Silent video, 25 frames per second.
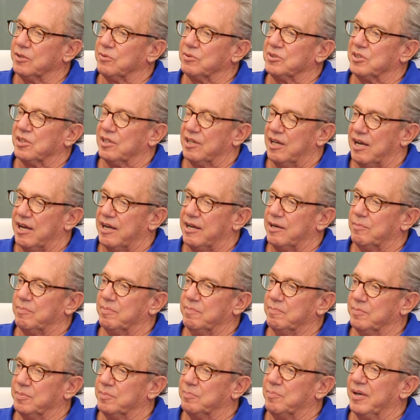was lying
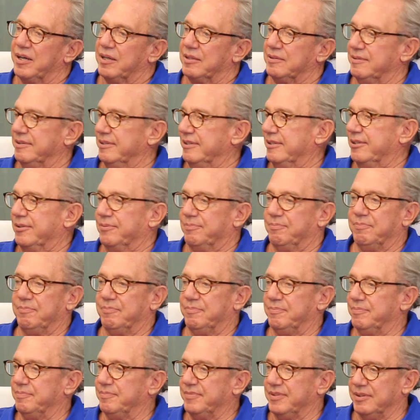about
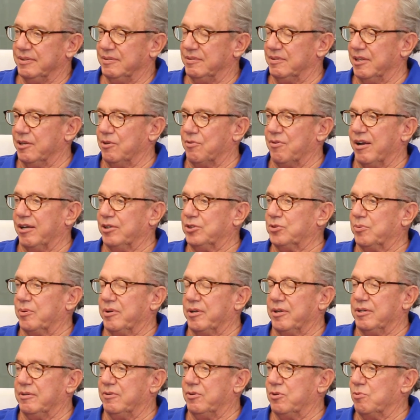they
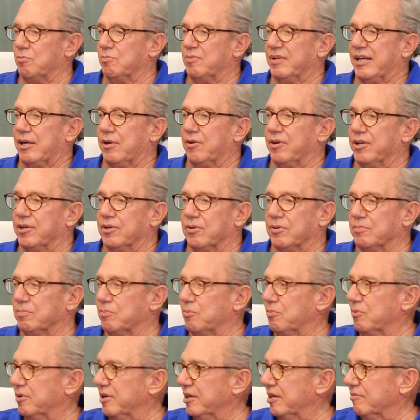graduated cum laude or
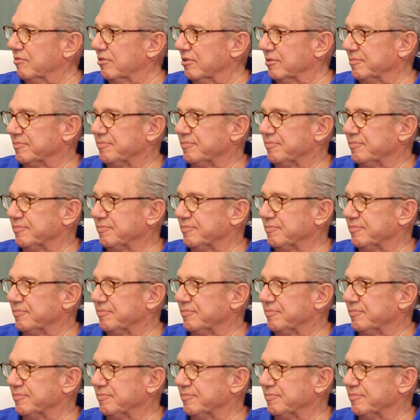whatever.